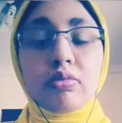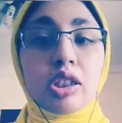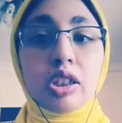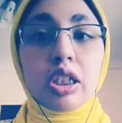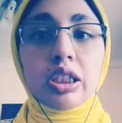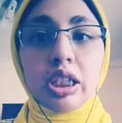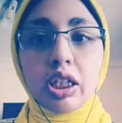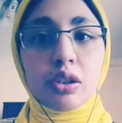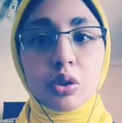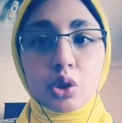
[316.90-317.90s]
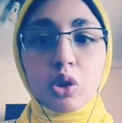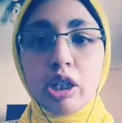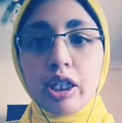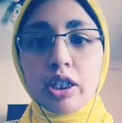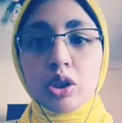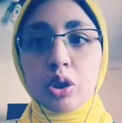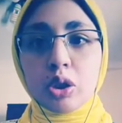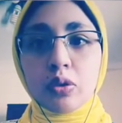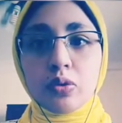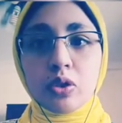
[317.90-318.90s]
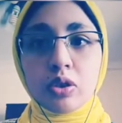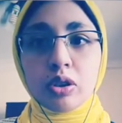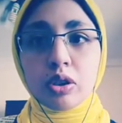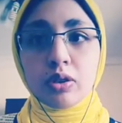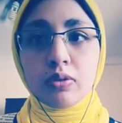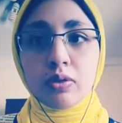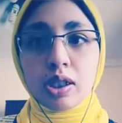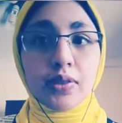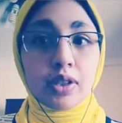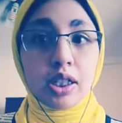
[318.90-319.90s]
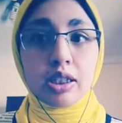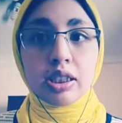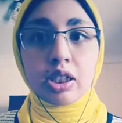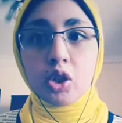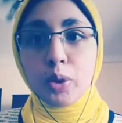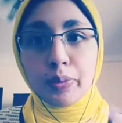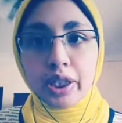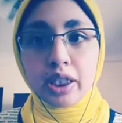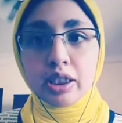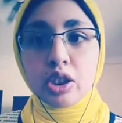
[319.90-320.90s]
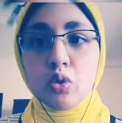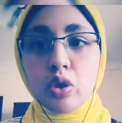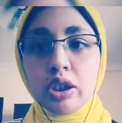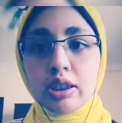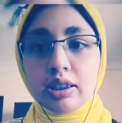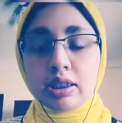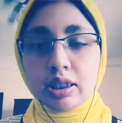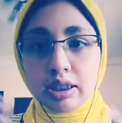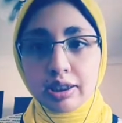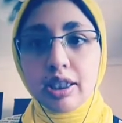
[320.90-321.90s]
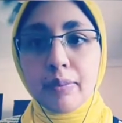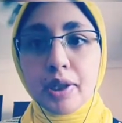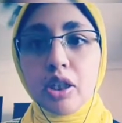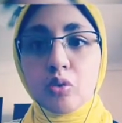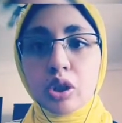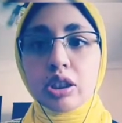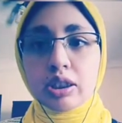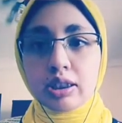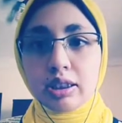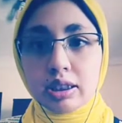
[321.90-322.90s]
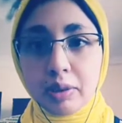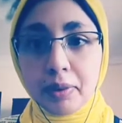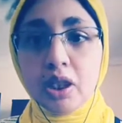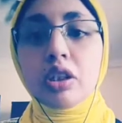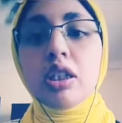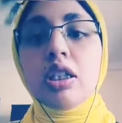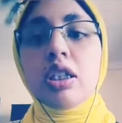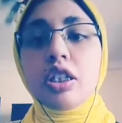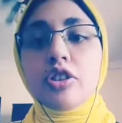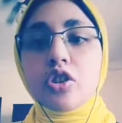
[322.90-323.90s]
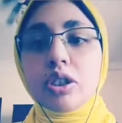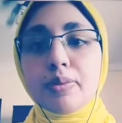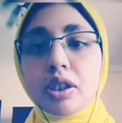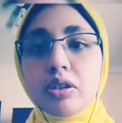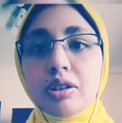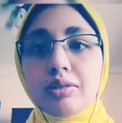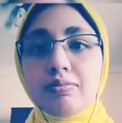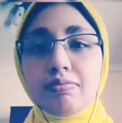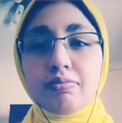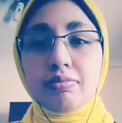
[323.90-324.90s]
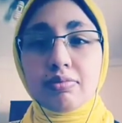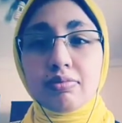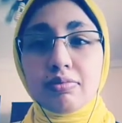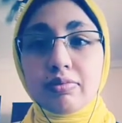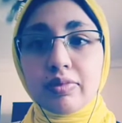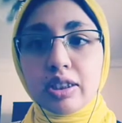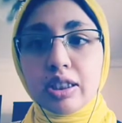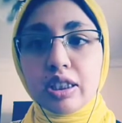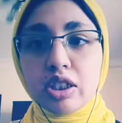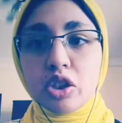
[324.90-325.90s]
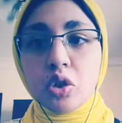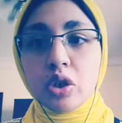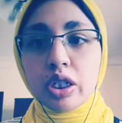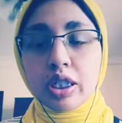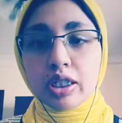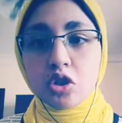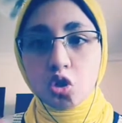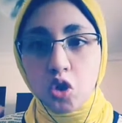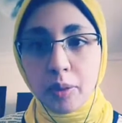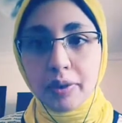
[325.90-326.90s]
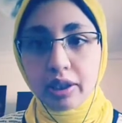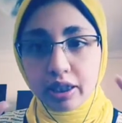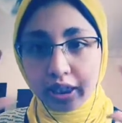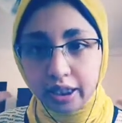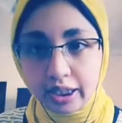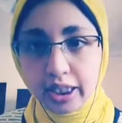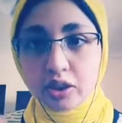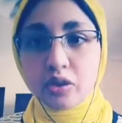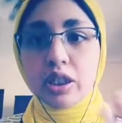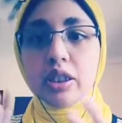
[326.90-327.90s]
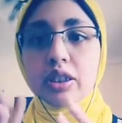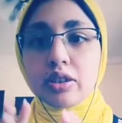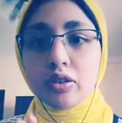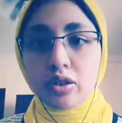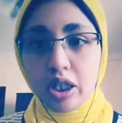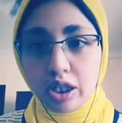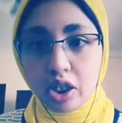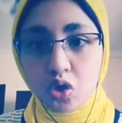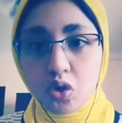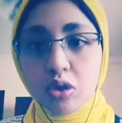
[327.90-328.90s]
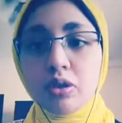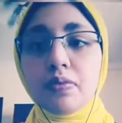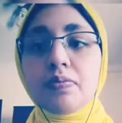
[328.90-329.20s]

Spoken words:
not also out of difficulty in comprehending what's the task about, what is this about. It's just because he has trouble in gathering the attention.